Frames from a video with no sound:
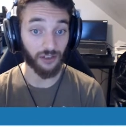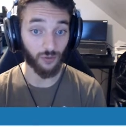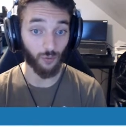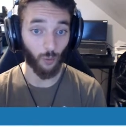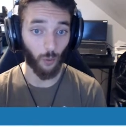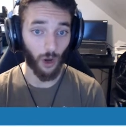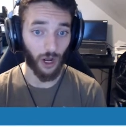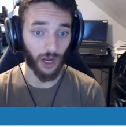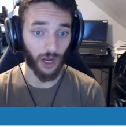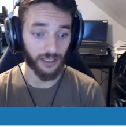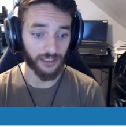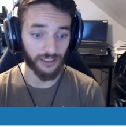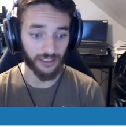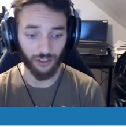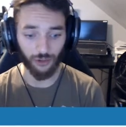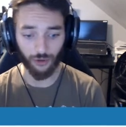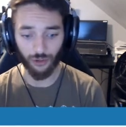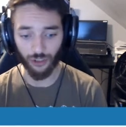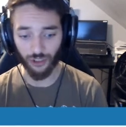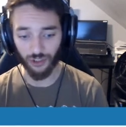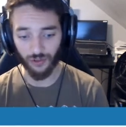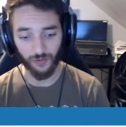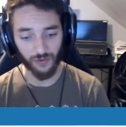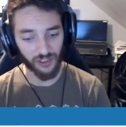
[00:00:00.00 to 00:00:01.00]
watts and you
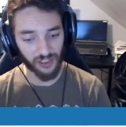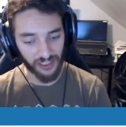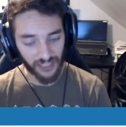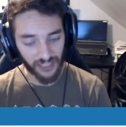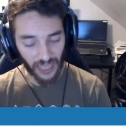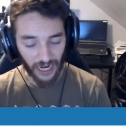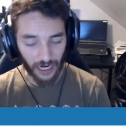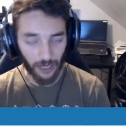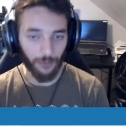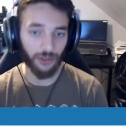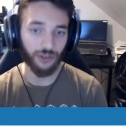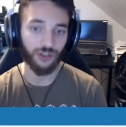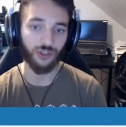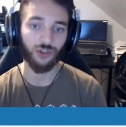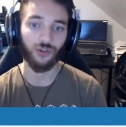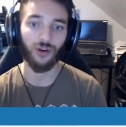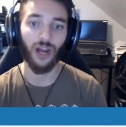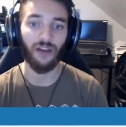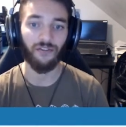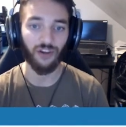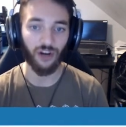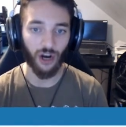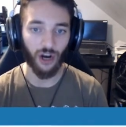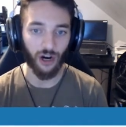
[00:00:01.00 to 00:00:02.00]
just stack a bunch of
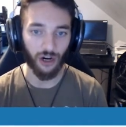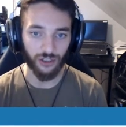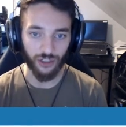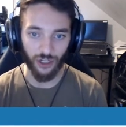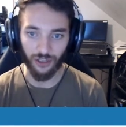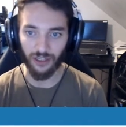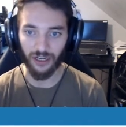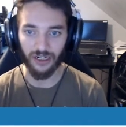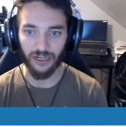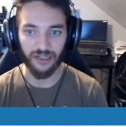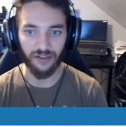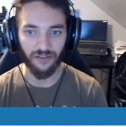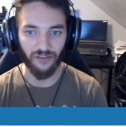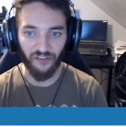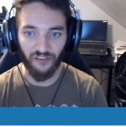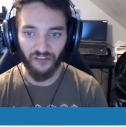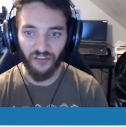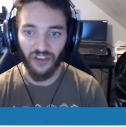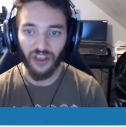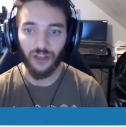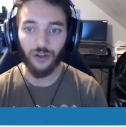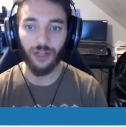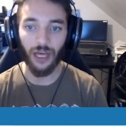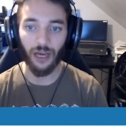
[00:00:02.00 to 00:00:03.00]
graphic cards on there and
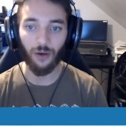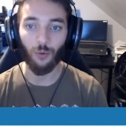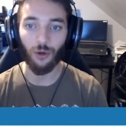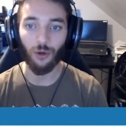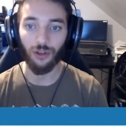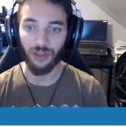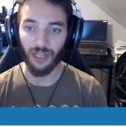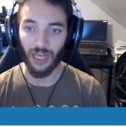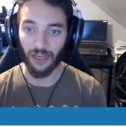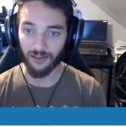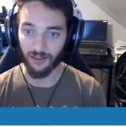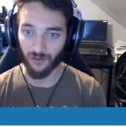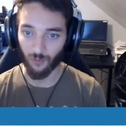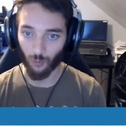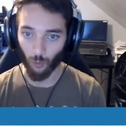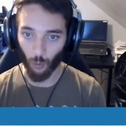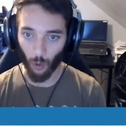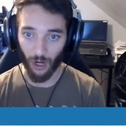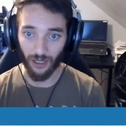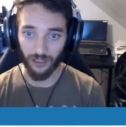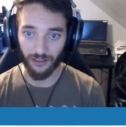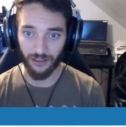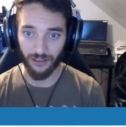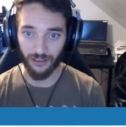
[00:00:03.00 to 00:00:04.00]
fill that 1000
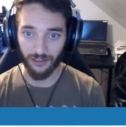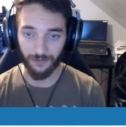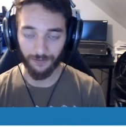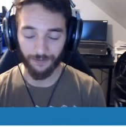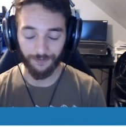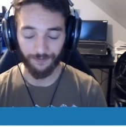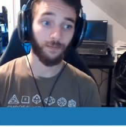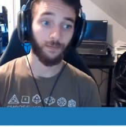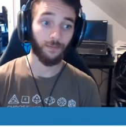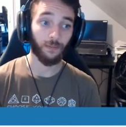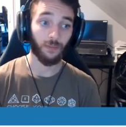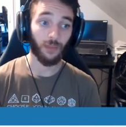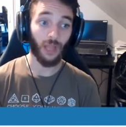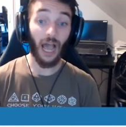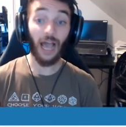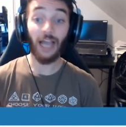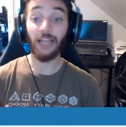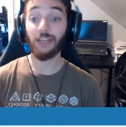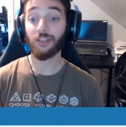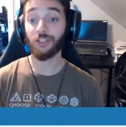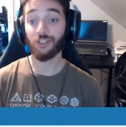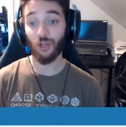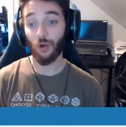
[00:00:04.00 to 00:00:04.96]
watts. I don't